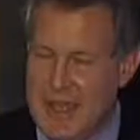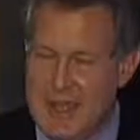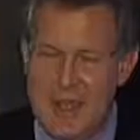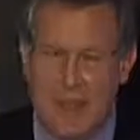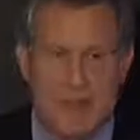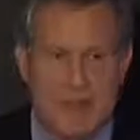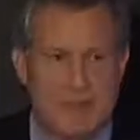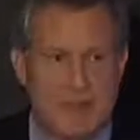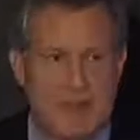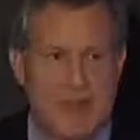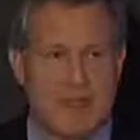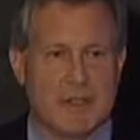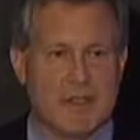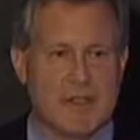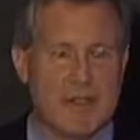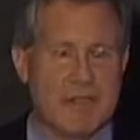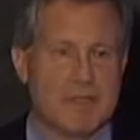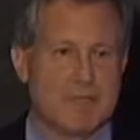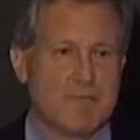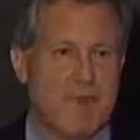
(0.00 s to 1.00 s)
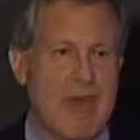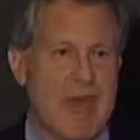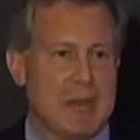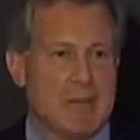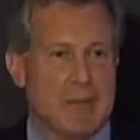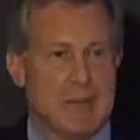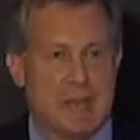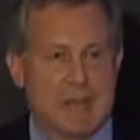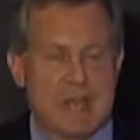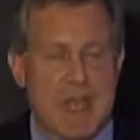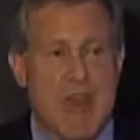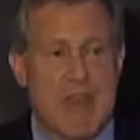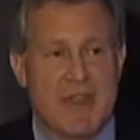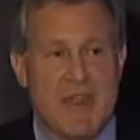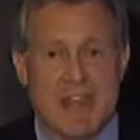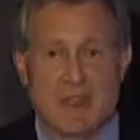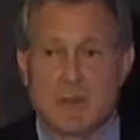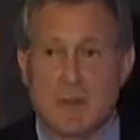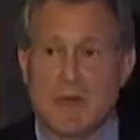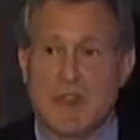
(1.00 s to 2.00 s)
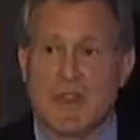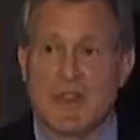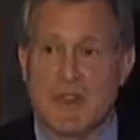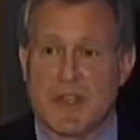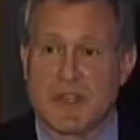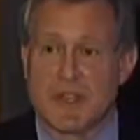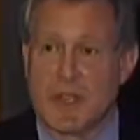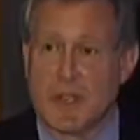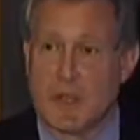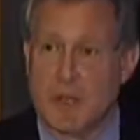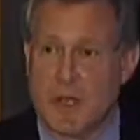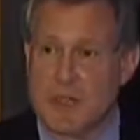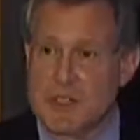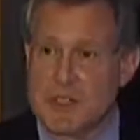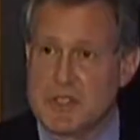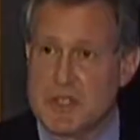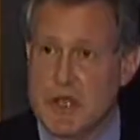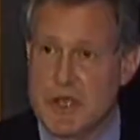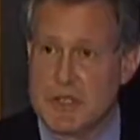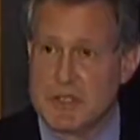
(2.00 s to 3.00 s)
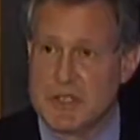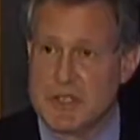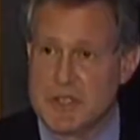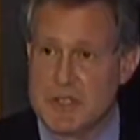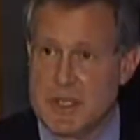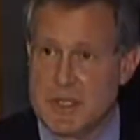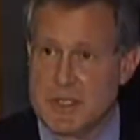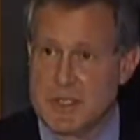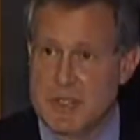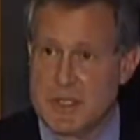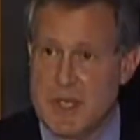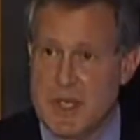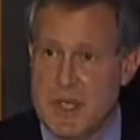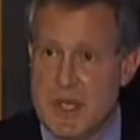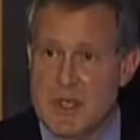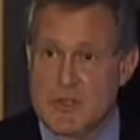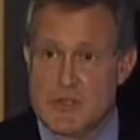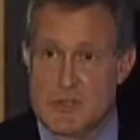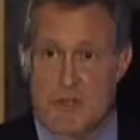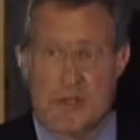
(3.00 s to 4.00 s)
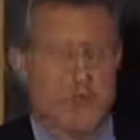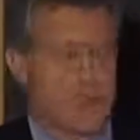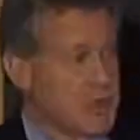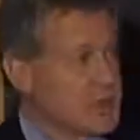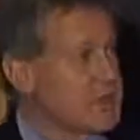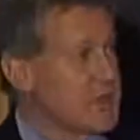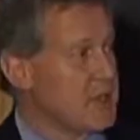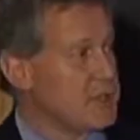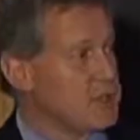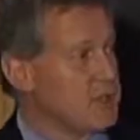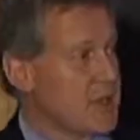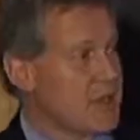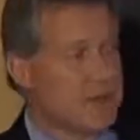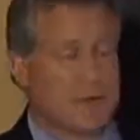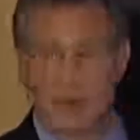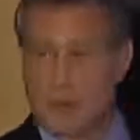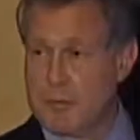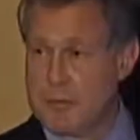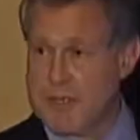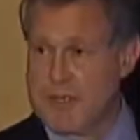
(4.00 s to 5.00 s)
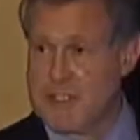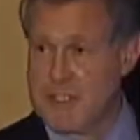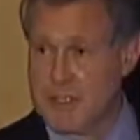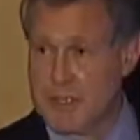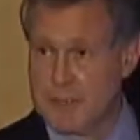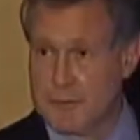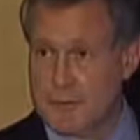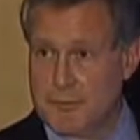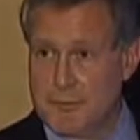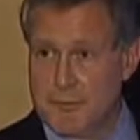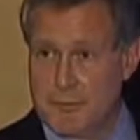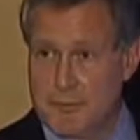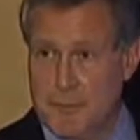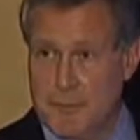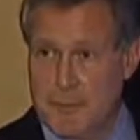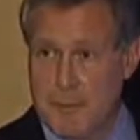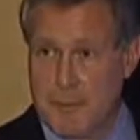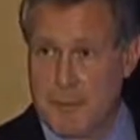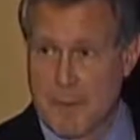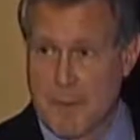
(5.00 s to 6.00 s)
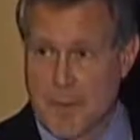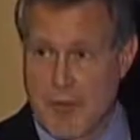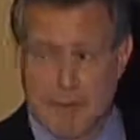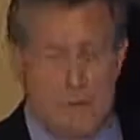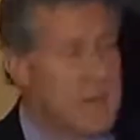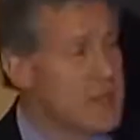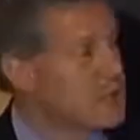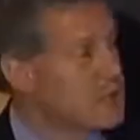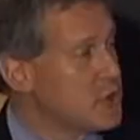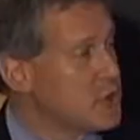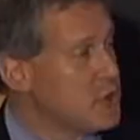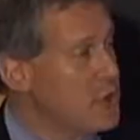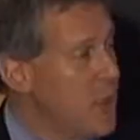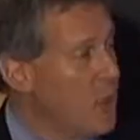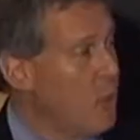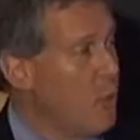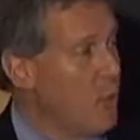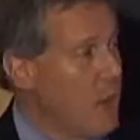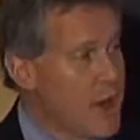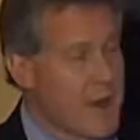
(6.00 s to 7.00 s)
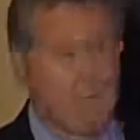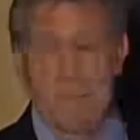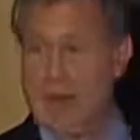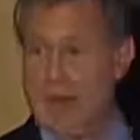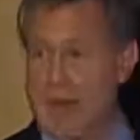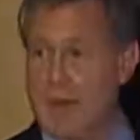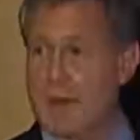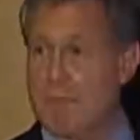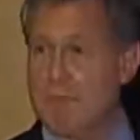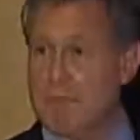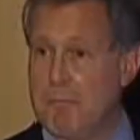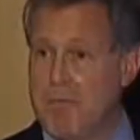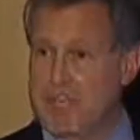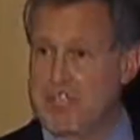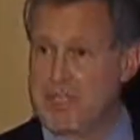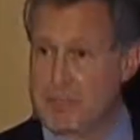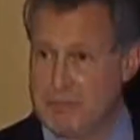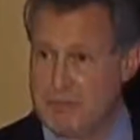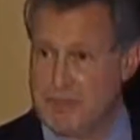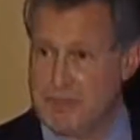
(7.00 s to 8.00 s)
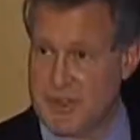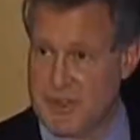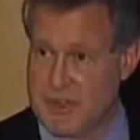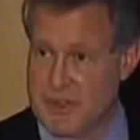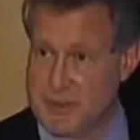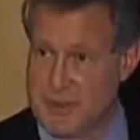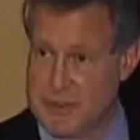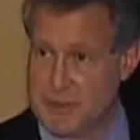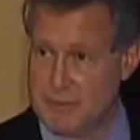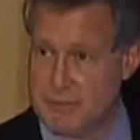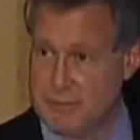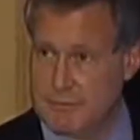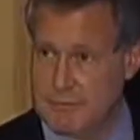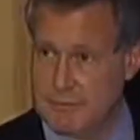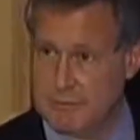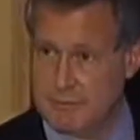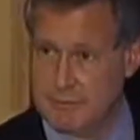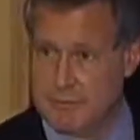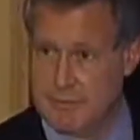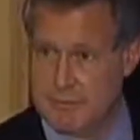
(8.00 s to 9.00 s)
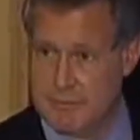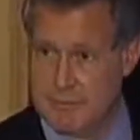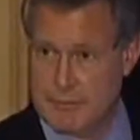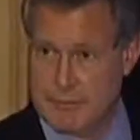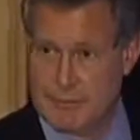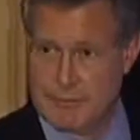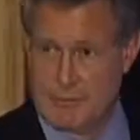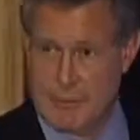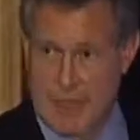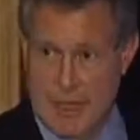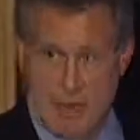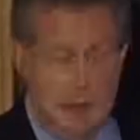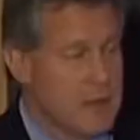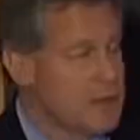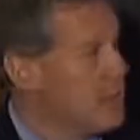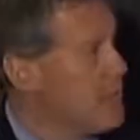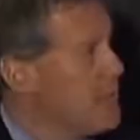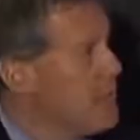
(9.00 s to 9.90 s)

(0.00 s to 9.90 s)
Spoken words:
Okay? VLDL is bad because that's one of the things that causes heart disease. It's also a substrate for obesity. Okay? So you don't want to make much of this. Okay?